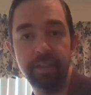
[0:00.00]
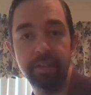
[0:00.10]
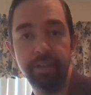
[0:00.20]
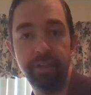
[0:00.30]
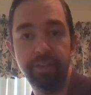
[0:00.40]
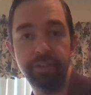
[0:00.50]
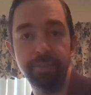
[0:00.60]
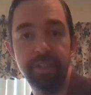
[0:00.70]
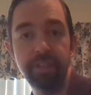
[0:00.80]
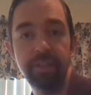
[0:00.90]

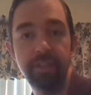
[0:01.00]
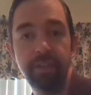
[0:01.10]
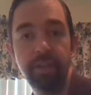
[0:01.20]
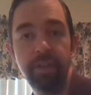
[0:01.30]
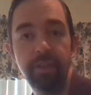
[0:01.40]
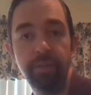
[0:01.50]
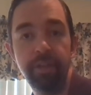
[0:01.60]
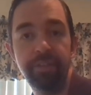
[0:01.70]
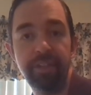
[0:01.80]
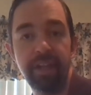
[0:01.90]
Irishmen who
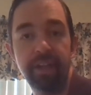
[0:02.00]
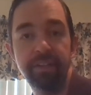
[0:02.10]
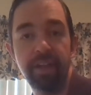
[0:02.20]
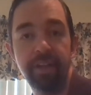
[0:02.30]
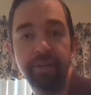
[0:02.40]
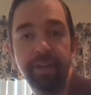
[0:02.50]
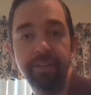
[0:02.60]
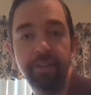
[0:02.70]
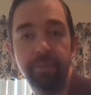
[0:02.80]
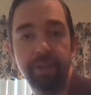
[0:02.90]
live at the other end
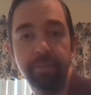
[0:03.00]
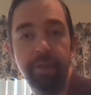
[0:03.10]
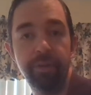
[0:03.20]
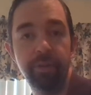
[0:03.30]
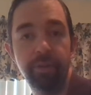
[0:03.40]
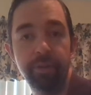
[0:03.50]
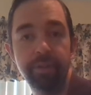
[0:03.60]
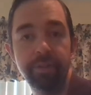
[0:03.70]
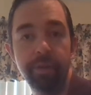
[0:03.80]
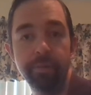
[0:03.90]
of the rainbow and
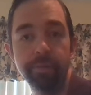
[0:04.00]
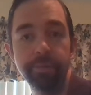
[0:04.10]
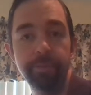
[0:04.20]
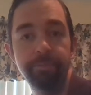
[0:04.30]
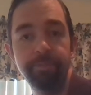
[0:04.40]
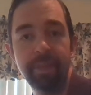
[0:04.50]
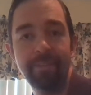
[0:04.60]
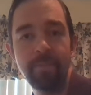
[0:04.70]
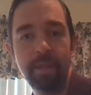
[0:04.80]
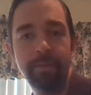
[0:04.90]
hoard gold?
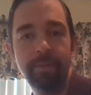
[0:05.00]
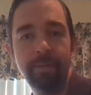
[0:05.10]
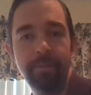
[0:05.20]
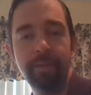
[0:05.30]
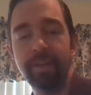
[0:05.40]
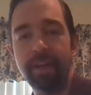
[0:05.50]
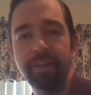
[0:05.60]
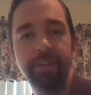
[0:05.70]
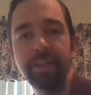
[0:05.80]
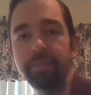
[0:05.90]
Right? I
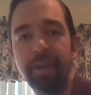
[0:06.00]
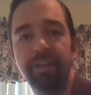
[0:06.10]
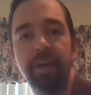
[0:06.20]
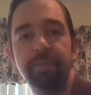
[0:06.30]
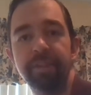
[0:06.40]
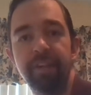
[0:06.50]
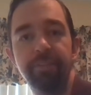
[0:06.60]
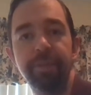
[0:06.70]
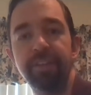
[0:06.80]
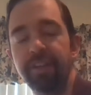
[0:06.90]
can think about leprechauns
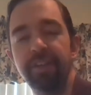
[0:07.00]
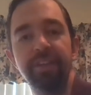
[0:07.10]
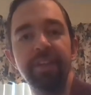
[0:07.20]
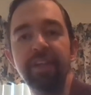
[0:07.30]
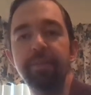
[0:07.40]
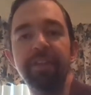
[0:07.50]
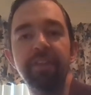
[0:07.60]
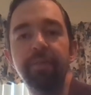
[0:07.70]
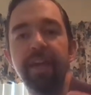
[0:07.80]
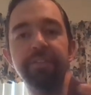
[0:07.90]
because I can think about
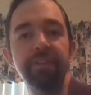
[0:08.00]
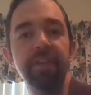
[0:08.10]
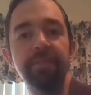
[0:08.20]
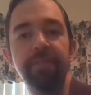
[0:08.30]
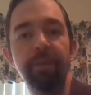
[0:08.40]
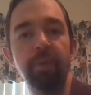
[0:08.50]
them as if they were